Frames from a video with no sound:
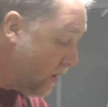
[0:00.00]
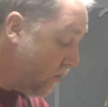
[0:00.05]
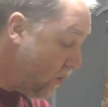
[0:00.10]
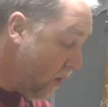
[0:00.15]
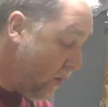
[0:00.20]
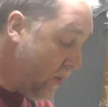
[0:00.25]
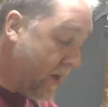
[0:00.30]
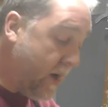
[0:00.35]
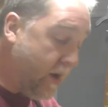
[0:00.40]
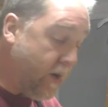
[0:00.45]
and
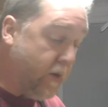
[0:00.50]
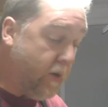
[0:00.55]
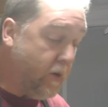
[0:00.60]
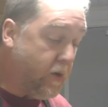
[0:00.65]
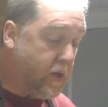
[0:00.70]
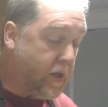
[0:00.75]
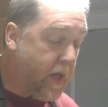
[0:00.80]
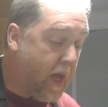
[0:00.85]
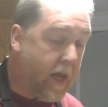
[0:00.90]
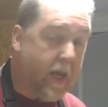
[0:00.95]
what we're going to do
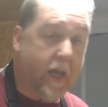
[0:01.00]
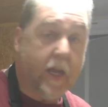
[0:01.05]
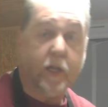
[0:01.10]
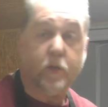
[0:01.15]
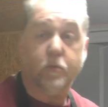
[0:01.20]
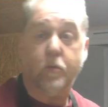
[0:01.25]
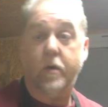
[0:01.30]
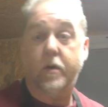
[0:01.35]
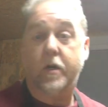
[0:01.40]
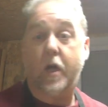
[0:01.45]
today
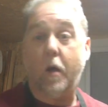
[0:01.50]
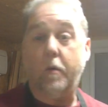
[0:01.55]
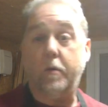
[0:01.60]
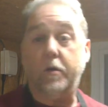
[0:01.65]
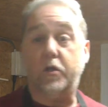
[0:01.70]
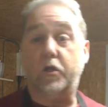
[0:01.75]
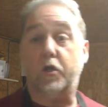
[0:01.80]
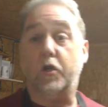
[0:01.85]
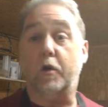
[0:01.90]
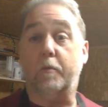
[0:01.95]
is we're
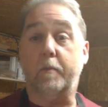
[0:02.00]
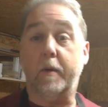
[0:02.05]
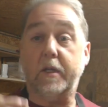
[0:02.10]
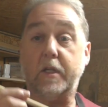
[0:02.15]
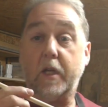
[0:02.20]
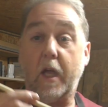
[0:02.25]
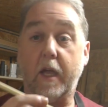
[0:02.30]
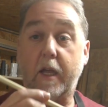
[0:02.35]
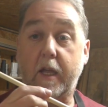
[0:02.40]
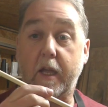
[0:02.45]
going to be
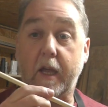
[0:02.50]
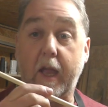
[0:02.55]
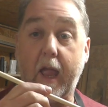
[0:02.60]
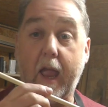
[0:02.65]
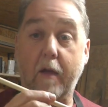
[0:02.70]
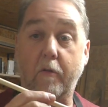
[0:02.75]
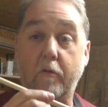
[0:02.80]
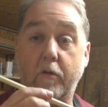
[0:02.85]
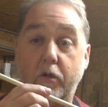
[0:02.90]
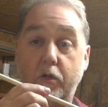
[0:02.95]
taking
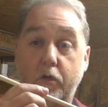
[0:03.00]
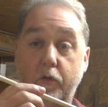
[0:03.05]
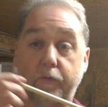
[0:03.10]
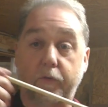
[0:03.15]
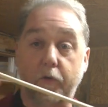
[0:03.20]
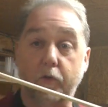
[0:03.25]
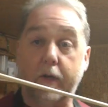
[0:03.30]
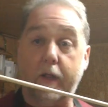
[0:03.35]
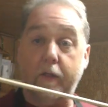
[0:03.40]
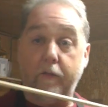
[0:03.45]
our
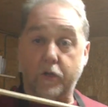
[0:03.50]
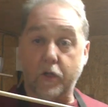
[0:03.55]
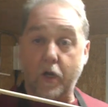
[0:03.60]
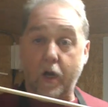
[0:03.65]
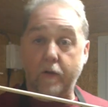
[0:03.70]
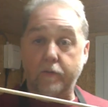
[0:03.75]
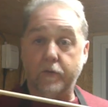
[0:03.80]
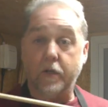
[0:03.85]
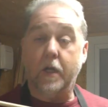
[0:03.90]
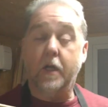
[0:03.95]
full length
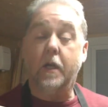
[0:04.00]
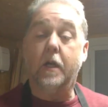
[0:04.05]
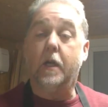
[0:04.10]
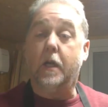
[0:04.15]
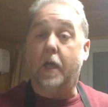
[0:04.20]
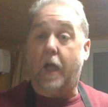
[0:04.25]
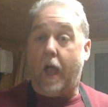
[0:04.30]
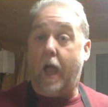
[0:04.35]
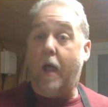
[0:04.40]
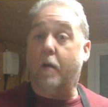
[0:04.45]
shaft
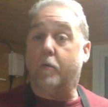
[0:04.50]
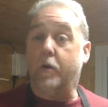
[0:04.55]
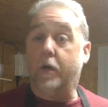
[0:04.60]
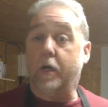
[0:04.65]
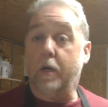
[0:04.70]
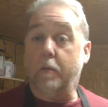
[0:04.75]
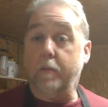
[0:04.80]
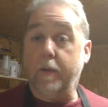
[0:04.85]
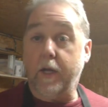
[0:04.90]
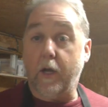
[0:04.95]
and we're
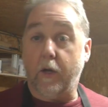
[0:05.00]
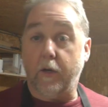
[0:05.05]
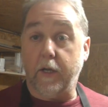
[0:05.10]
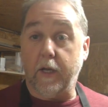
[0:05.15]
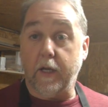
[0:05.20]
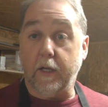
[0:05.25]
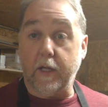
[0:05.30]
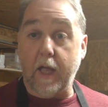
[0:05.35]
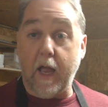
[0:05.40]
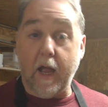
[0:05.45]
going to be
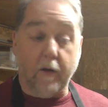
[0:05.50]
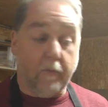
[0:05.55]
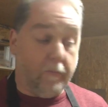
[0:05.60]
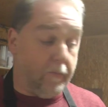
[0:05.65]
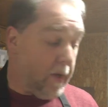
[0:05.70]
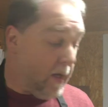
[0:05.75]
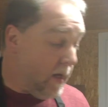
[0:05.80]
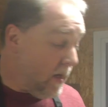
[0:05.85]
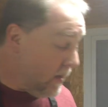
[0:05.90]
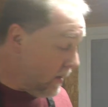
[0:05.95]
cutting it down.
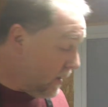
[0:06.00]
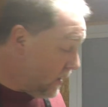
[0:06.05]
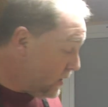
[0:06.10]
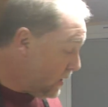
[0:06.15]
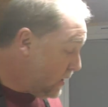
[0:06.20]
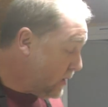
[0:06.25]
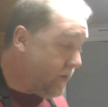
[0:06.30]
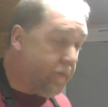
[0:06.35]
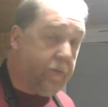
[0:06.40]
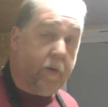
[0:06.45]
This
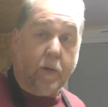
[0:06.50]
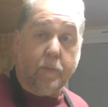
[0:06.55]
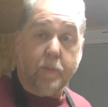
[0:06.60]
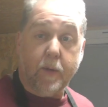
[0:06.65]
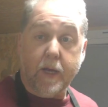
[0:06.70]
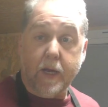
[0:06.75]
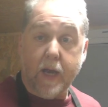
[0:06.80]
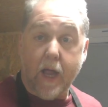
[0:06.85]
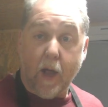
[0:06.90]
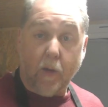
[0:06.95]
is the fun
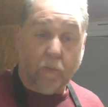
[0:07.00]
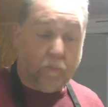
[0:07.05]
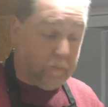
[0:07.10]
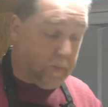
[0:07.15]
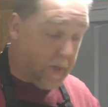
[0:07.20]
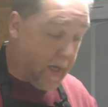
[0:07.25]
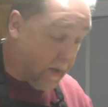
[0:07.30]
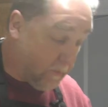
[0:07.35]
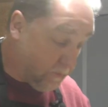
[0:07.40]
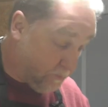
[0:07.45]
bit now.
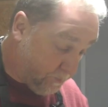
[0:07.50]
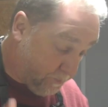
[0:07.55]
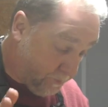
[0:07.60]
Now,